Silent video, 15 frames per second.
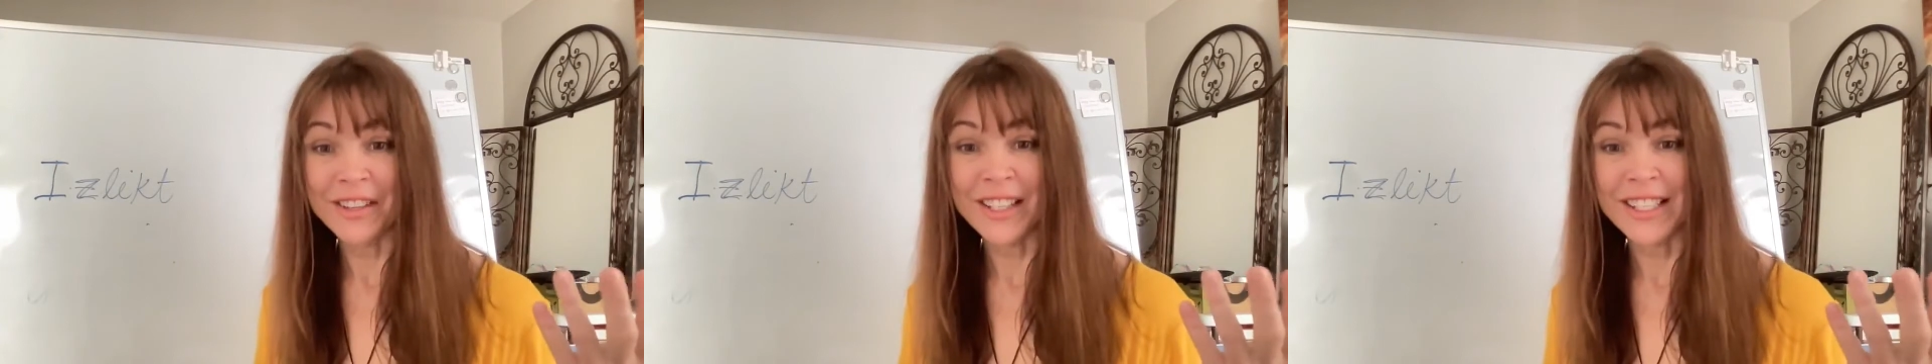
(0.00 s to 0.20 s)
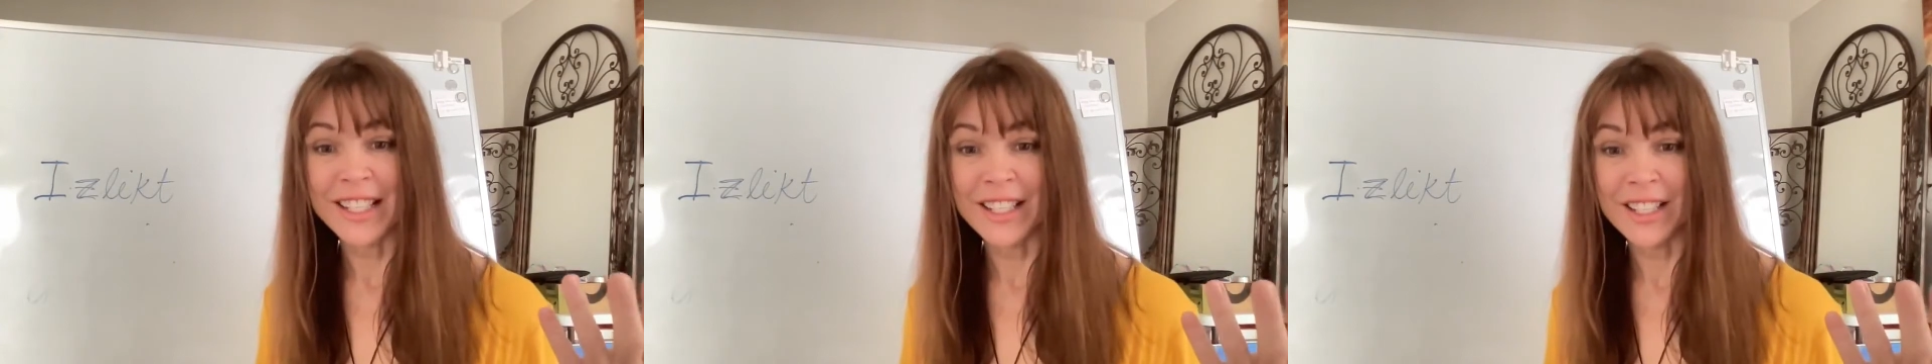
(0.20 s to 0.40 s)

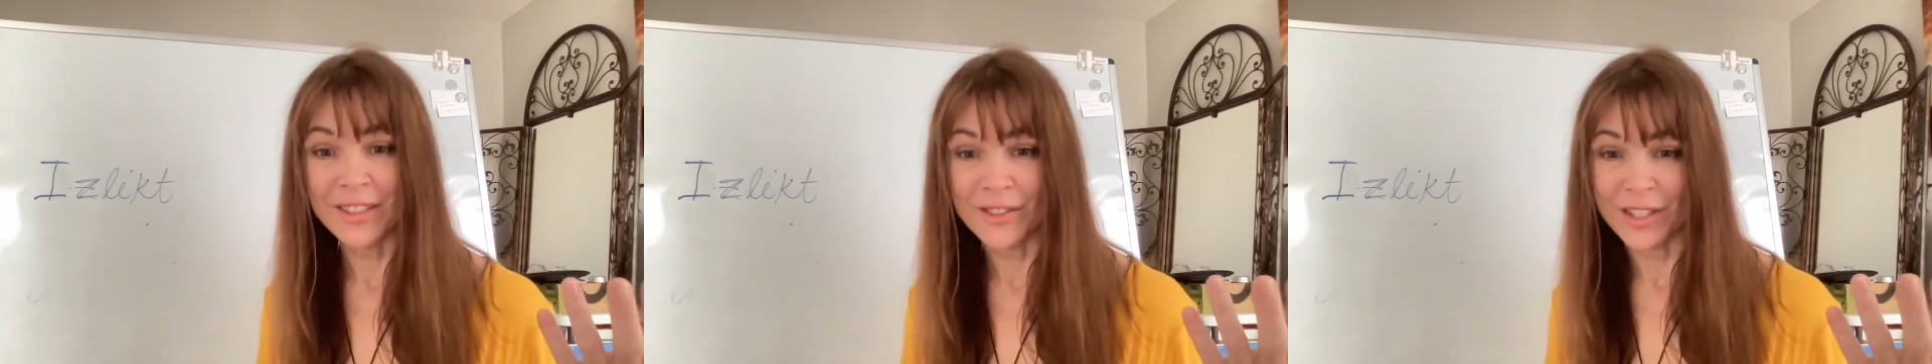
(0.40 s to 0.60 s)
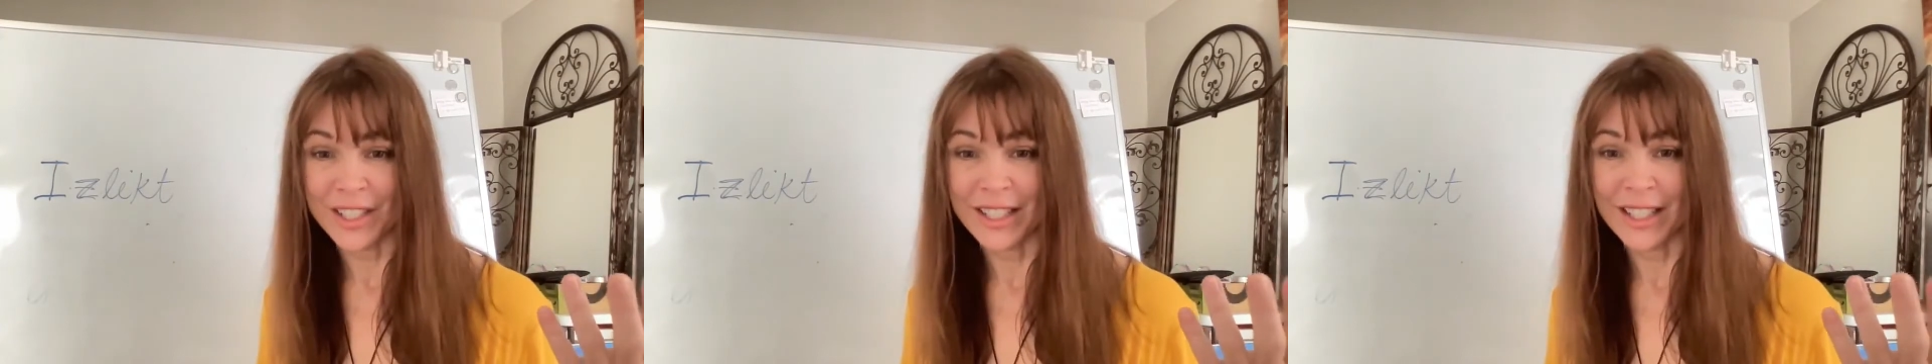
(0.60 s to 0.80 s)
this is
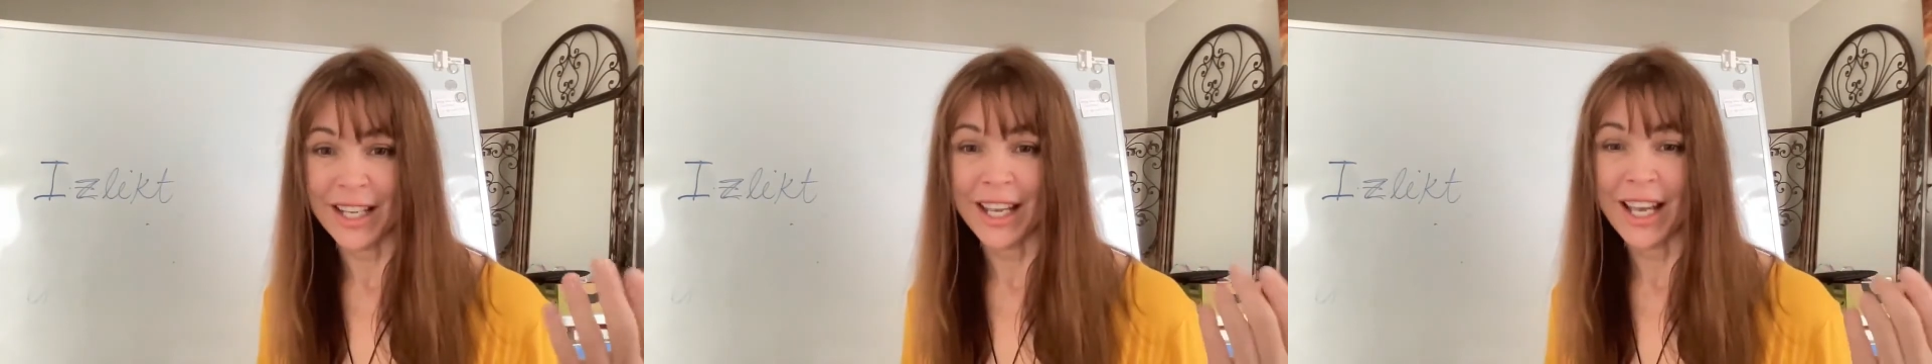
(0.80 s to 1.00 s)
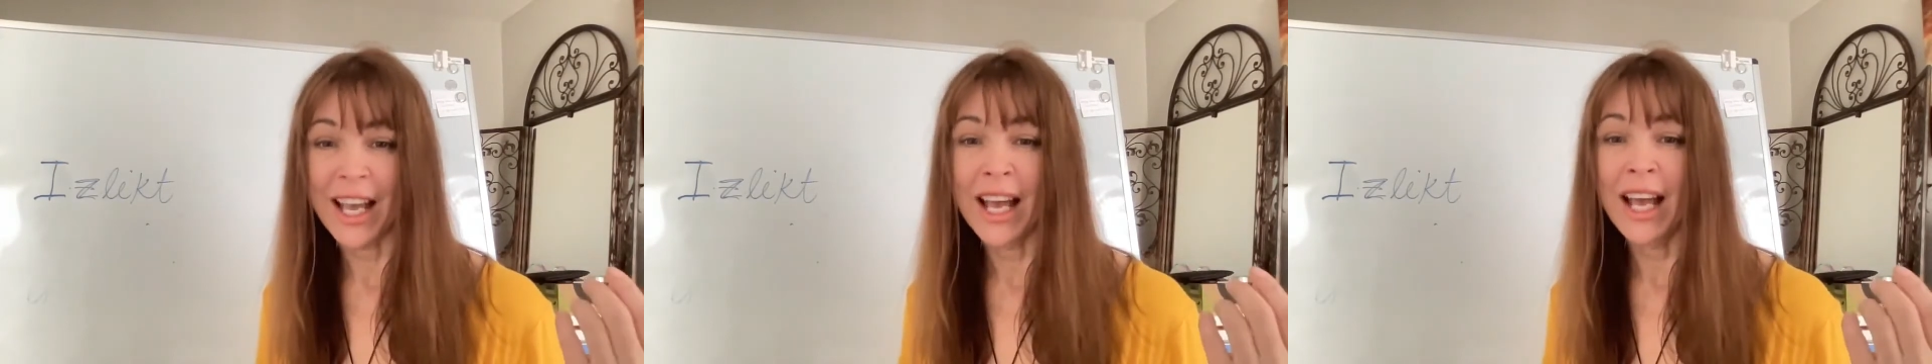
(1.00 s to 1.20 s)

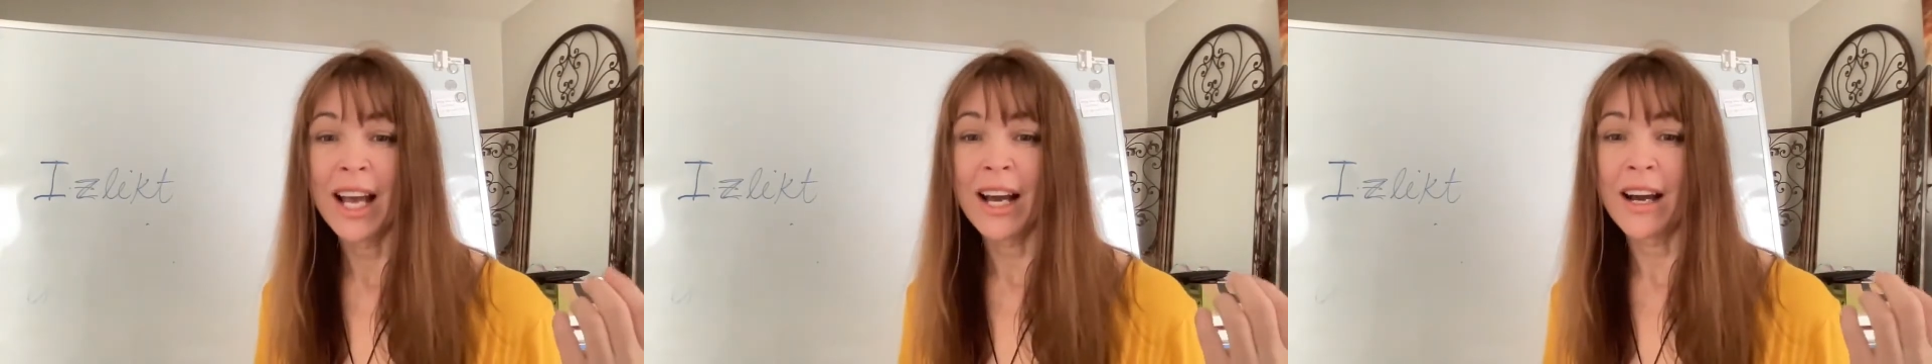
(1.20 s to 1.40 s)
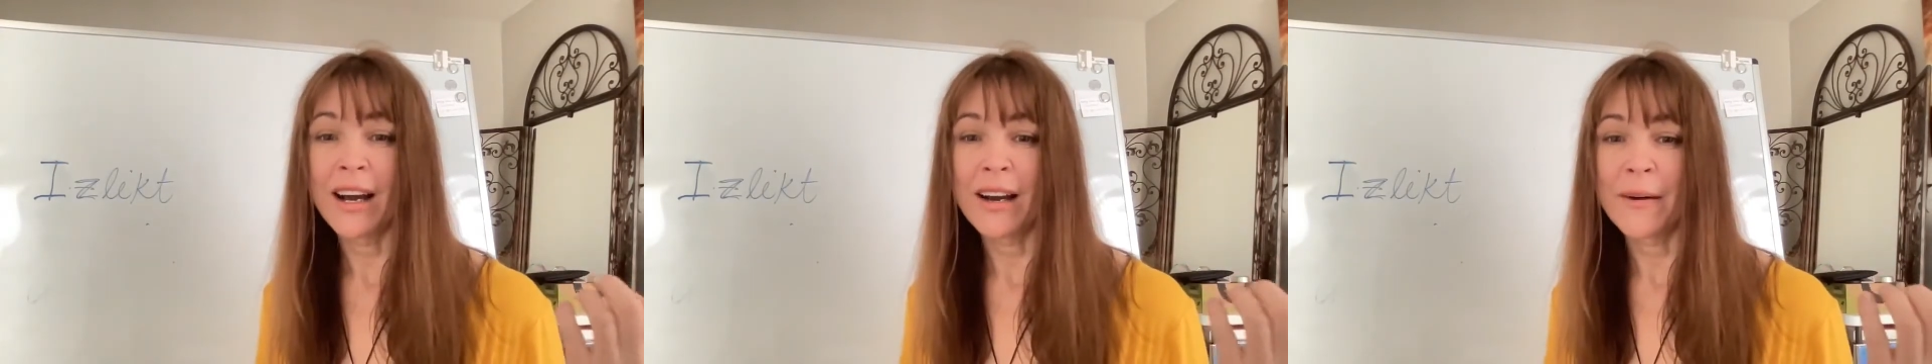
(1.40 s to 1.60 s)
interesting
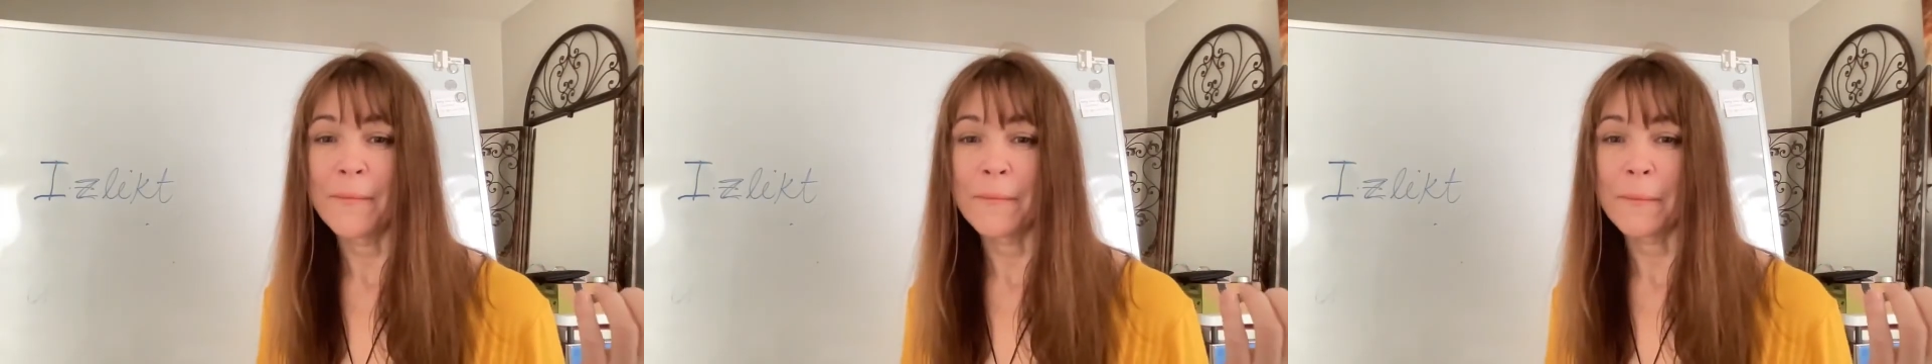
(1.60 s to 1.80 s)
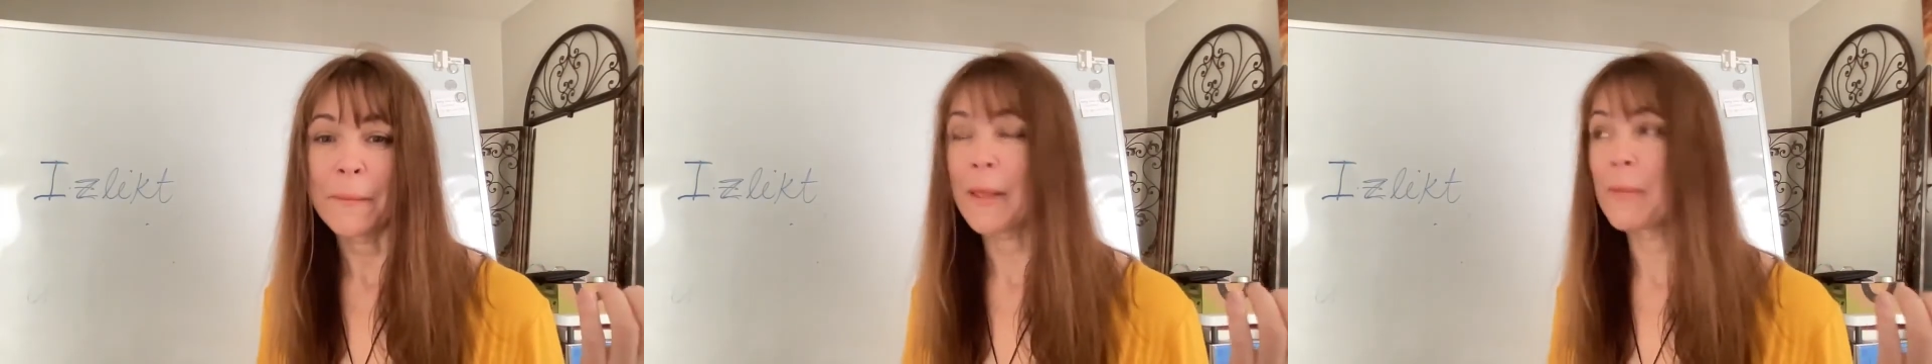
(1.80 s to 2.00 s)

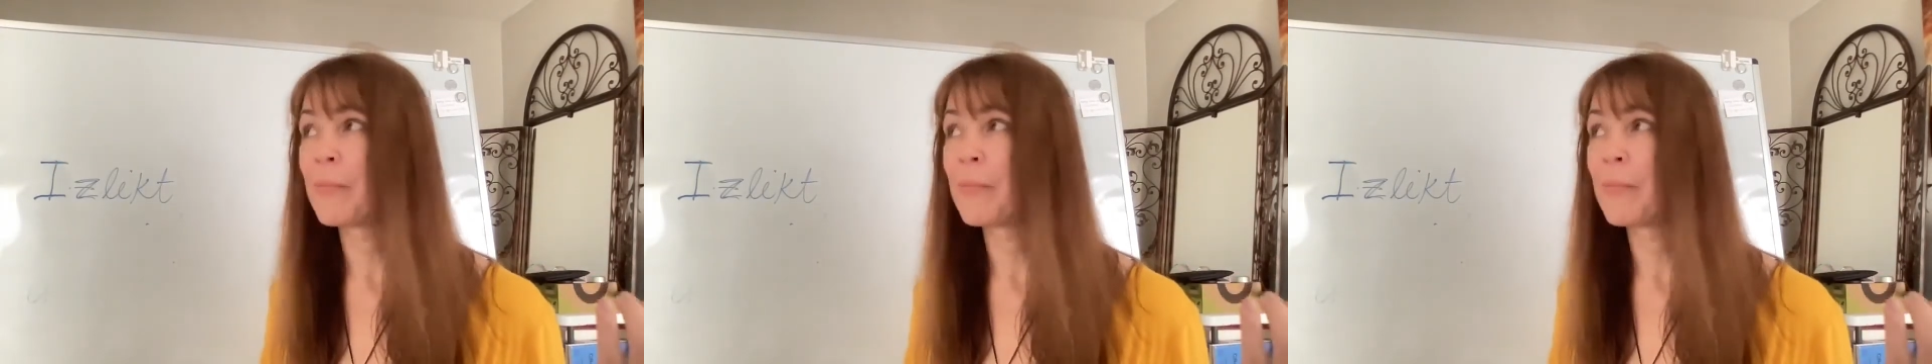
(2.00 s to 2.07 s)
um,